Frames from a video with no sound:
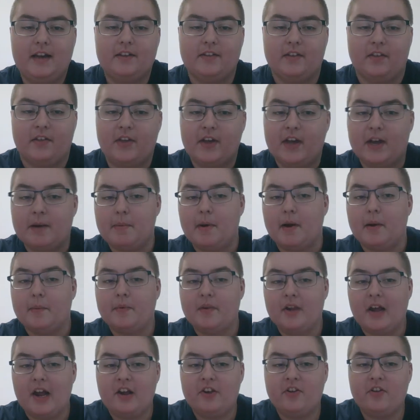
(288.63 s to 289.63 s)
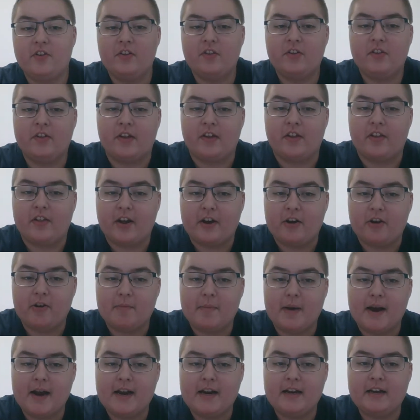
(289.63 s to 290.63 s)
The thing about obsessions is that your
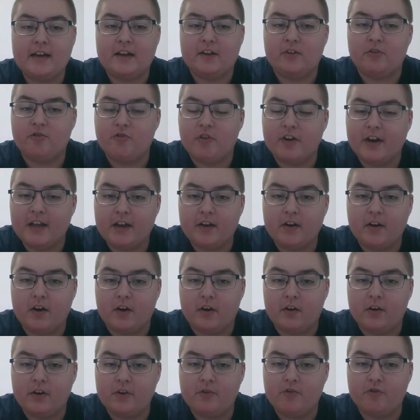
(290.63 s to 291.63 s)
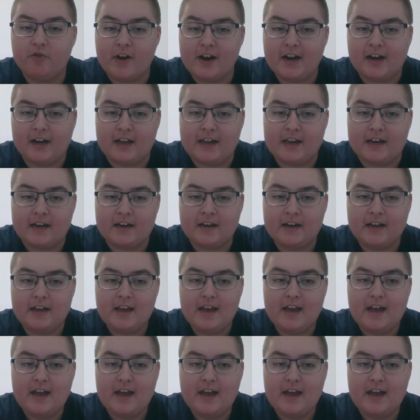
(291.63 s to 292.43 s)
mind is running on adrenaline.